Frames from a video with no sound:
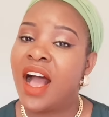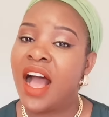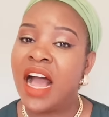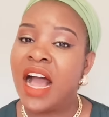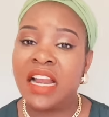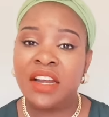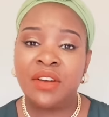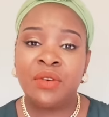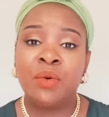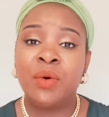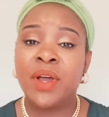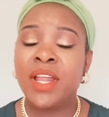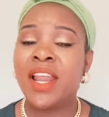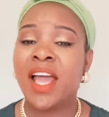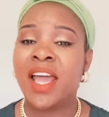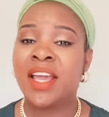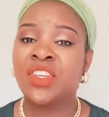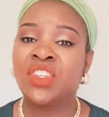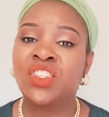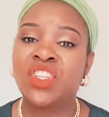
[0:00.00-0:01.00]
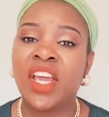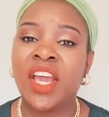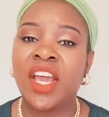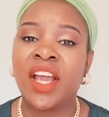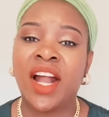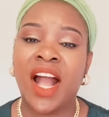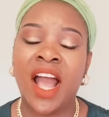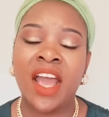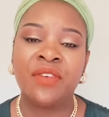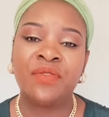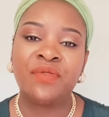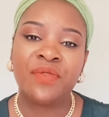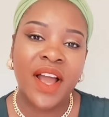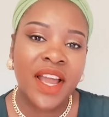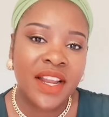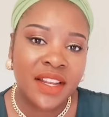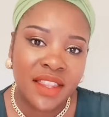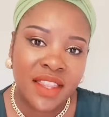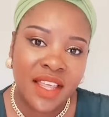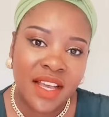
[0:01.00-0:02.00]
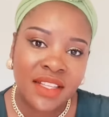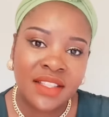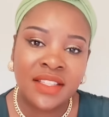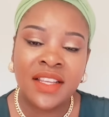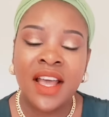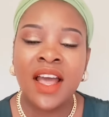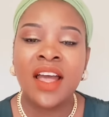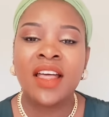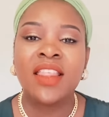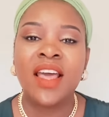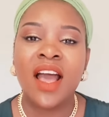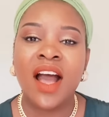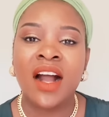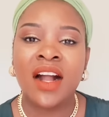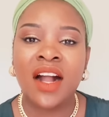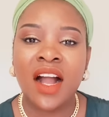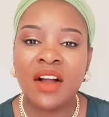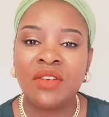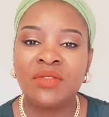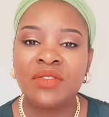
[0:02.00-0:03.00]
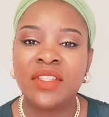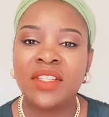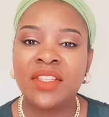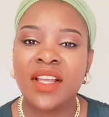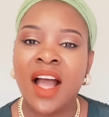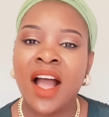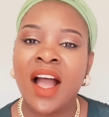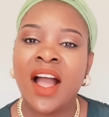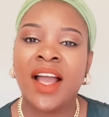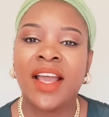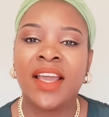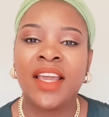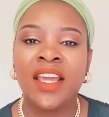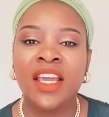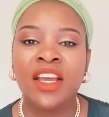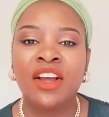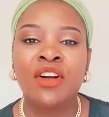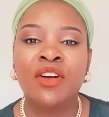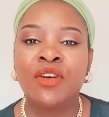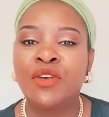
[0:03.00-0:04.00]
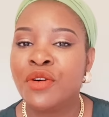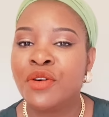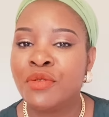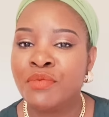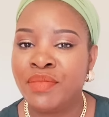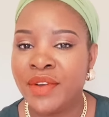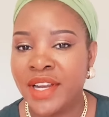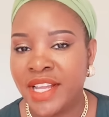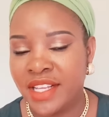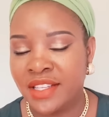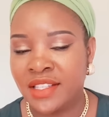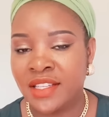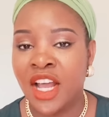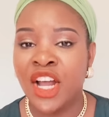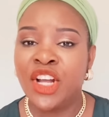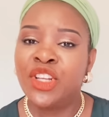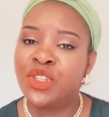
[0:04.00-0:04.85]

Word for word: And when I check, I find that the accounts are incomplete.